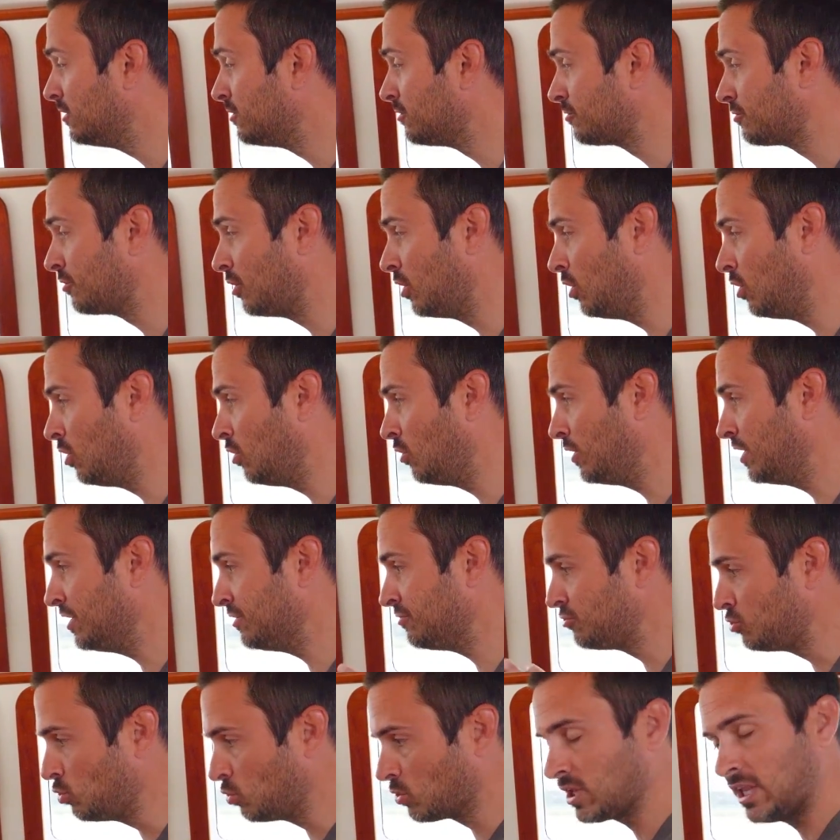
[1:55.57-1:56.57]
So
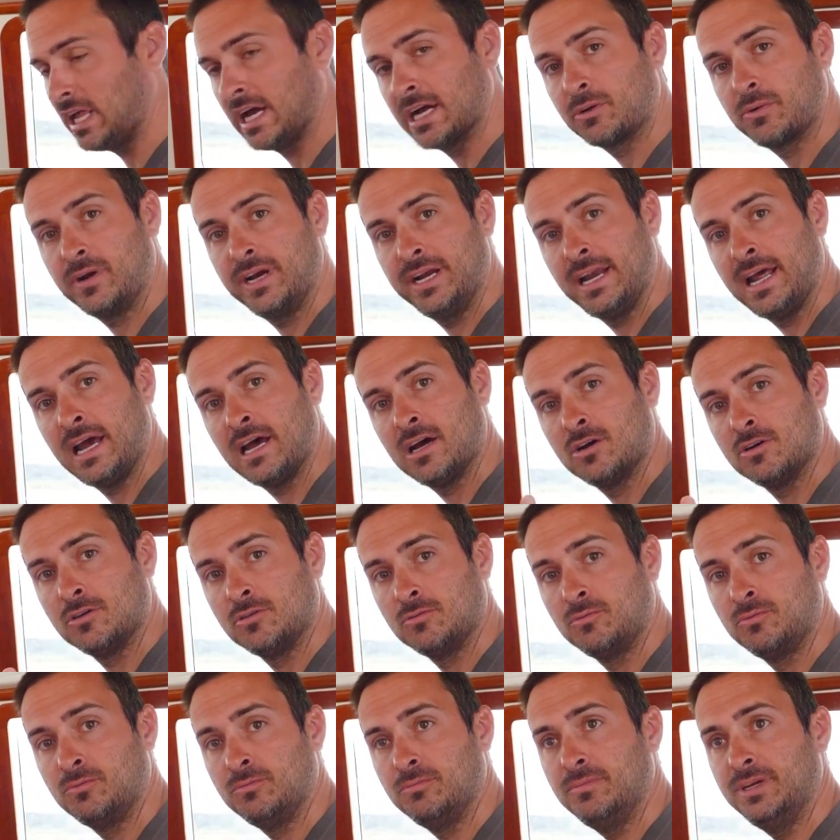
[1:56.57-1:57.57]
it's 2 o'clock right
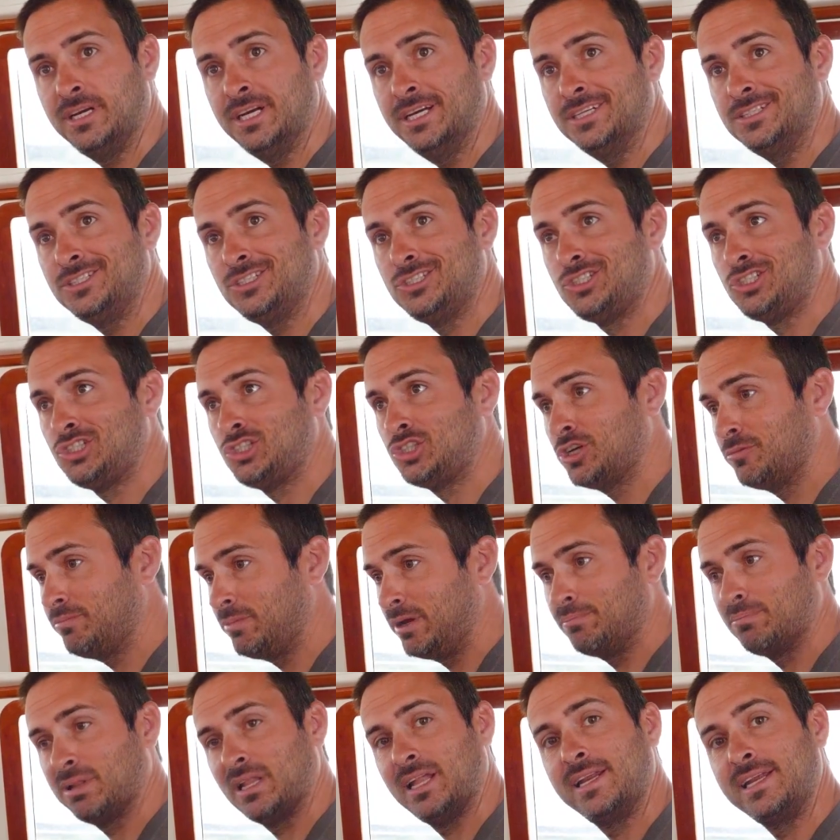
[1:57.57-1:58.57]
now. It should
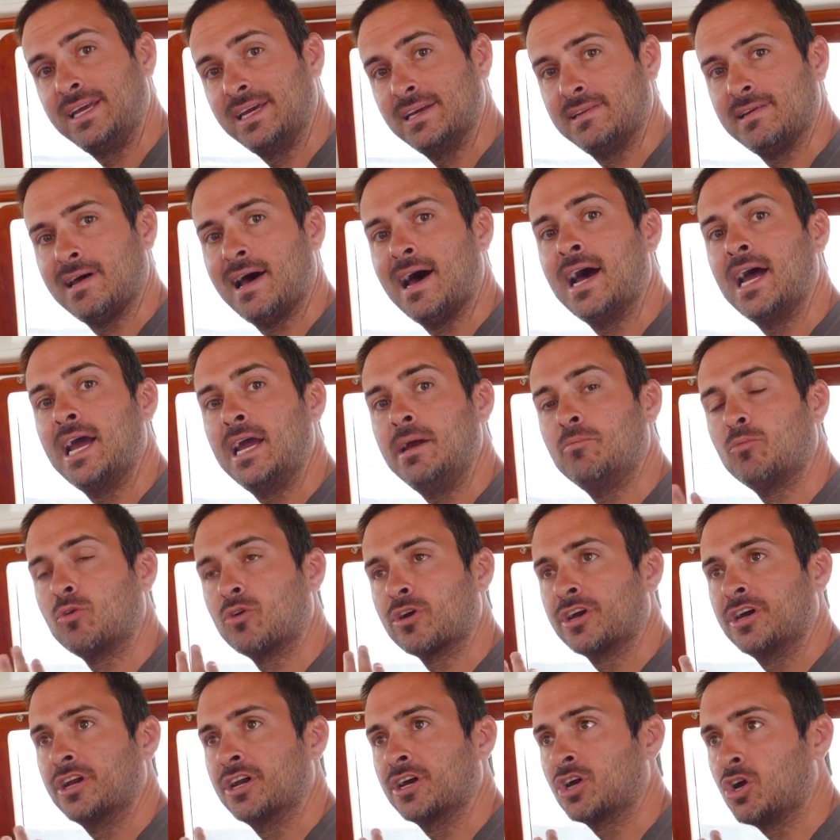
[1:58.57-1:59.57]
be plenty of time.
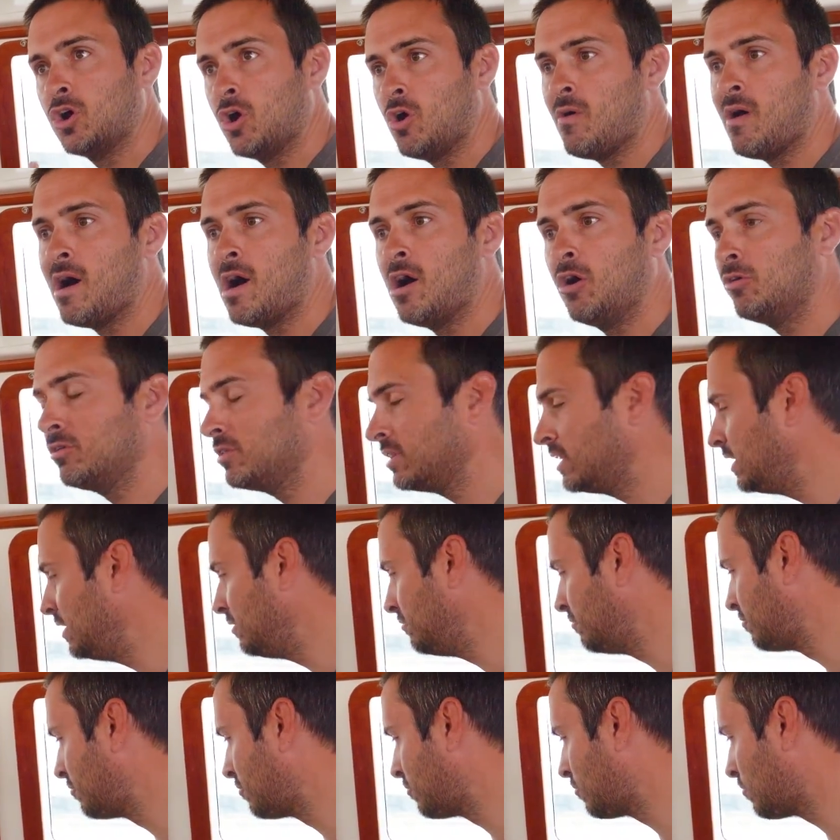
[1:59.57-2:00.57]
We're going to go out,
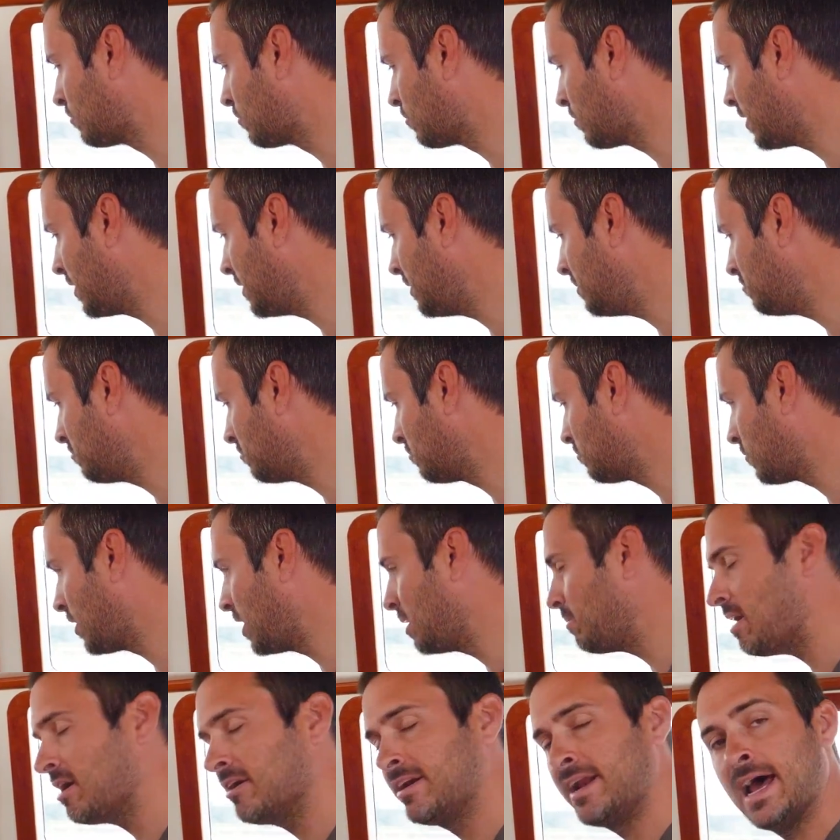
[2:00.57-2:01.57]
leave right
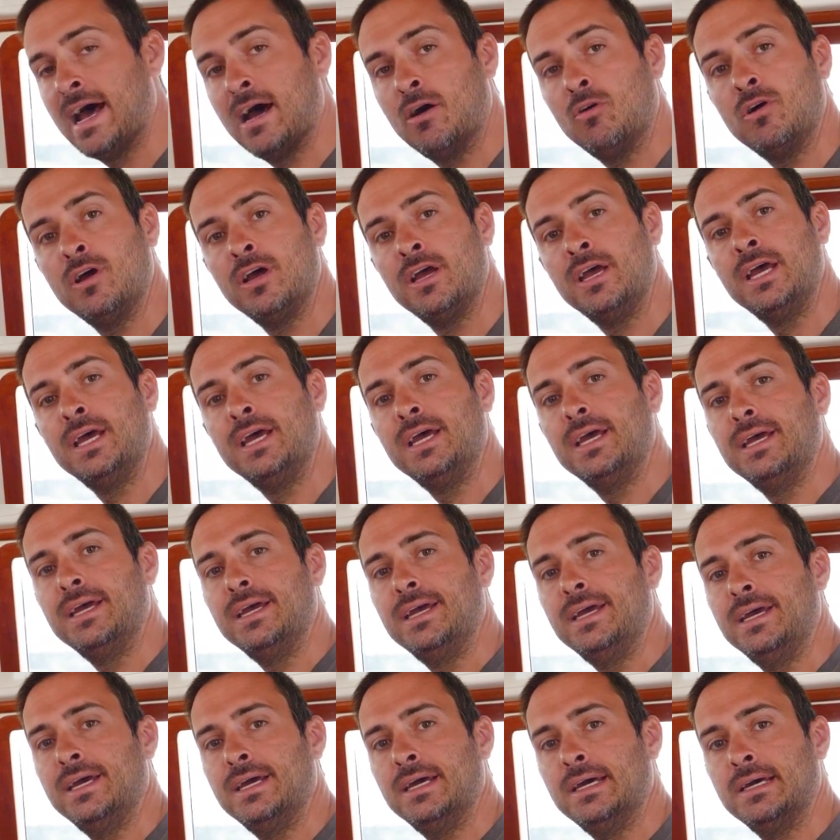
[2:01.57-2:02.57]
about now,
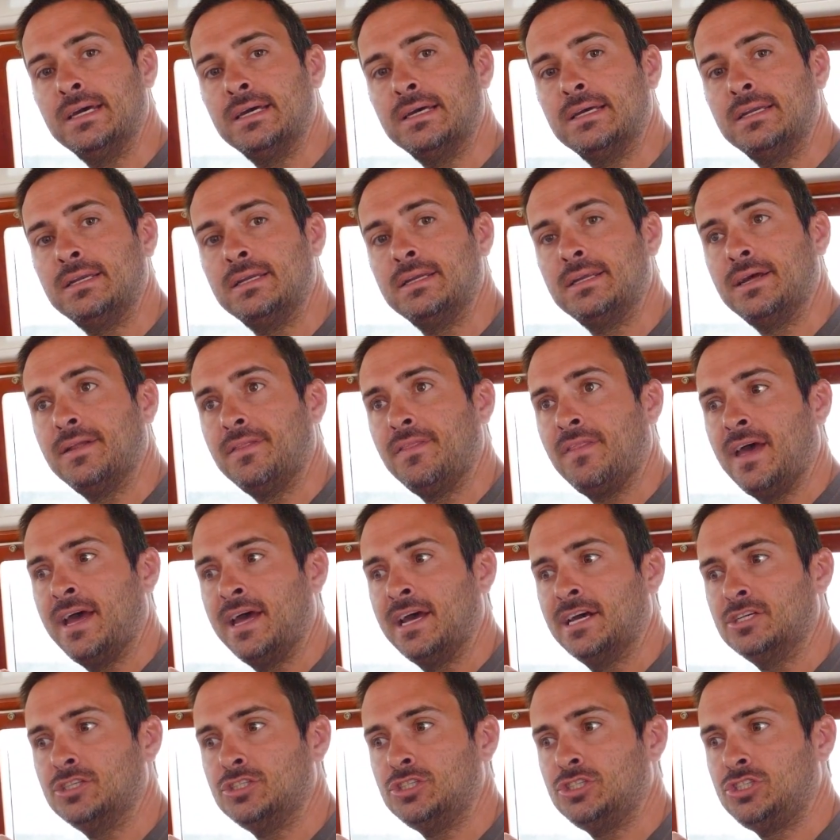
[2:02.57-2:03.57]
and
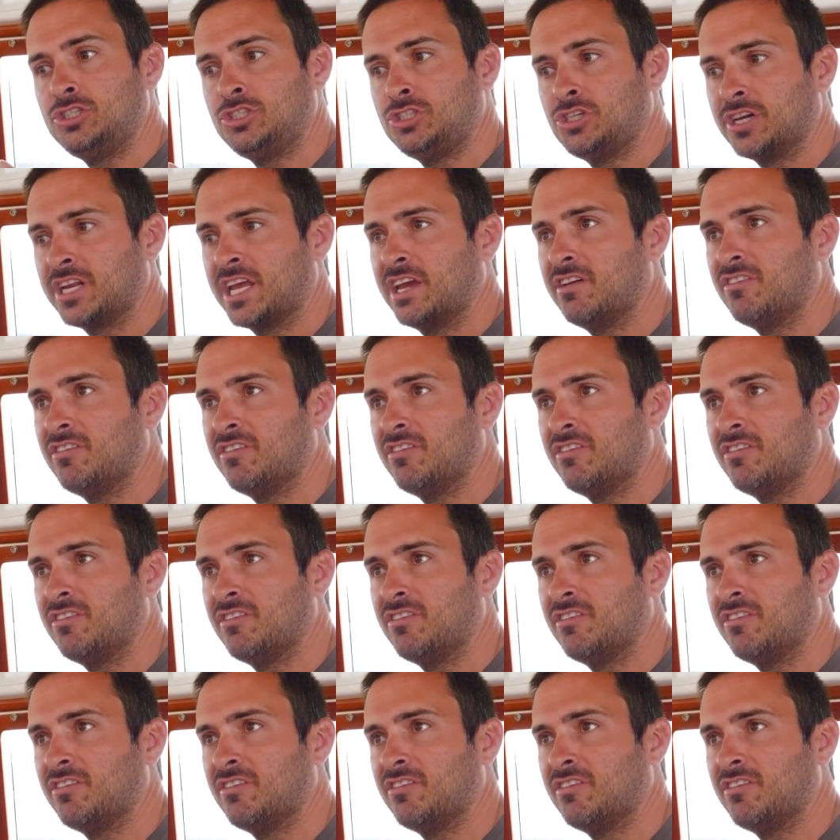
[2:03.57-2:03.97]
that should